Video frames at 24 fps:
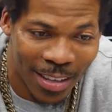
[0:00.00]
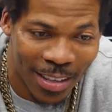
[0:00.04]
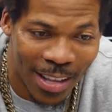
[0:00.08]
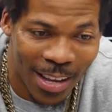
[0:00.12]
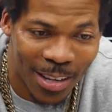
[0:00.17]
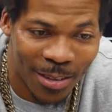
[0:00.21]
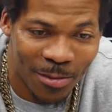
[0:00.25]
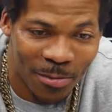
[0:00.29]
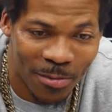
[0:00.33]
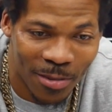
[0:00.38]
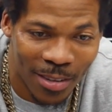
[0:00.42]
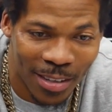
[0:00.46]

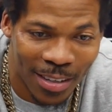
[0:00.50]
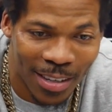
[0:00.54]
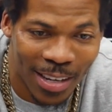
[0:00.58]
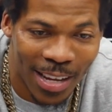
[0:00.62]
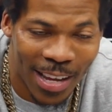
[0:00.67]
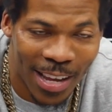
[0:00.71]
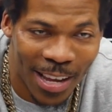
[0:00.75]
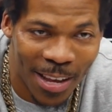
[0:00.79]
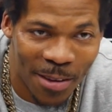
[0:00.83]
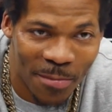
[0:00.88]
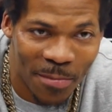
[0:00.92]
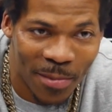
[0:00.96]
That's when they
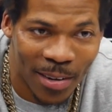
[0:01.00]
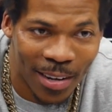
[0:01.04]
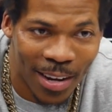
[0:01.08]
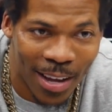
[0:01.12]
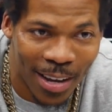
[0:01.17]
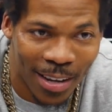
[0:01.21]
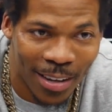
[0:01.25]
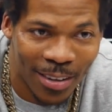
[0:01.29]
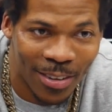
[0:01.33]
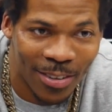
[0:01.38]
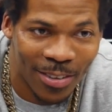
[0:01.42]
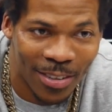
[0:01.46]
hit me,
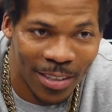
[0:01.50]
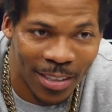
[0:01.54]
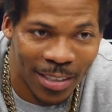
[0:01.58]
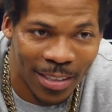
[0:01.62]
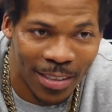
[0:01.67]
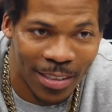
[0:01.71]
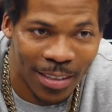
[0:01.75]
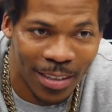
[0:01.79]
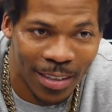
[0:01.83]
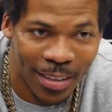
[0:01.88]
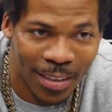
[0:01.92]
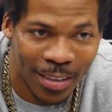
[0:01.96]
like, oh,
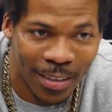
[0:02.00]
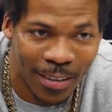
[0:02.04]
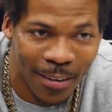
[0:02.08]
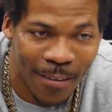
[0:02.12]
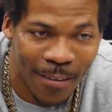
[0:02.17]
this shit.